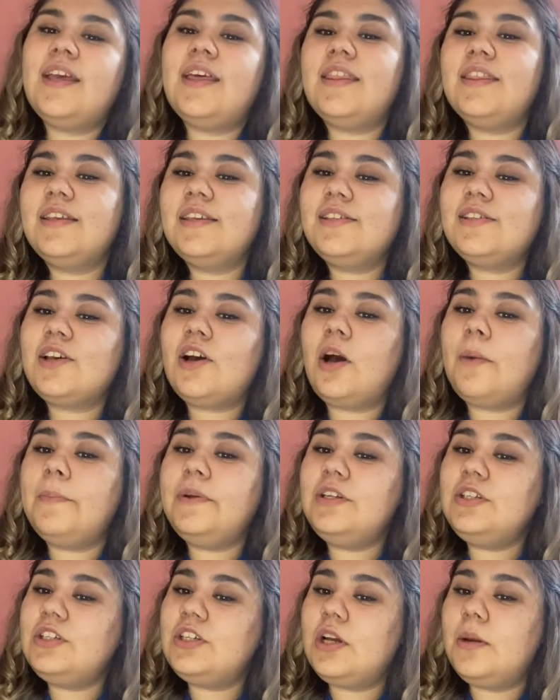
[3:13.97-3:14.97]
This
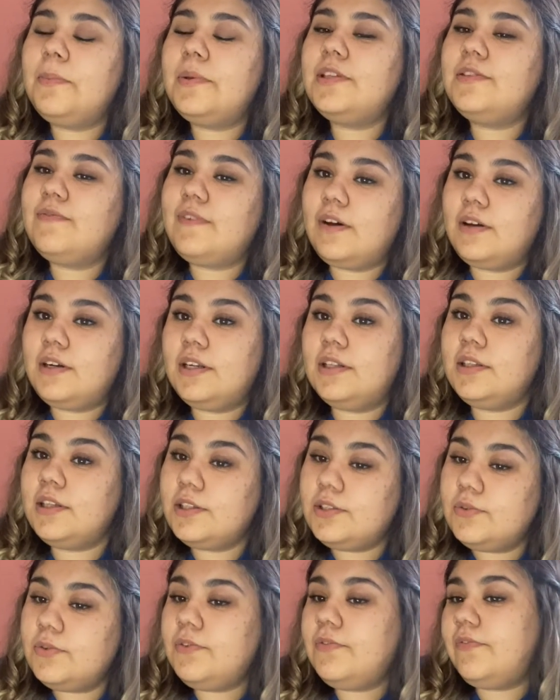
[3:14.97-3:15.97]
common shrub is found in the
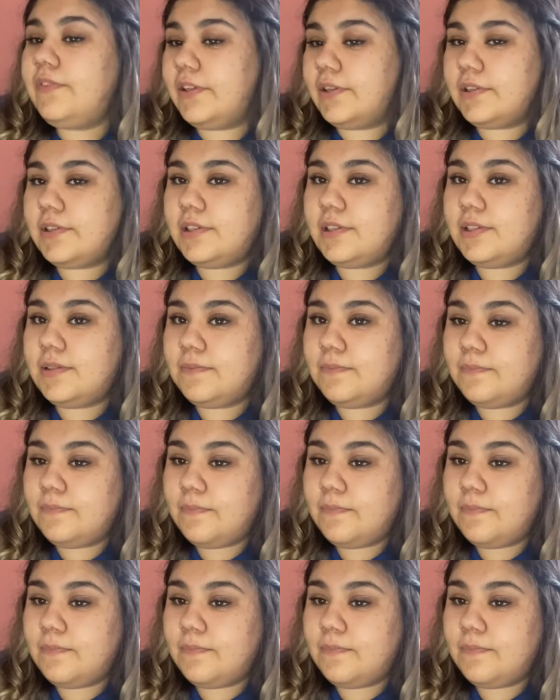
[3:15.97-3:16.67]
dune fields.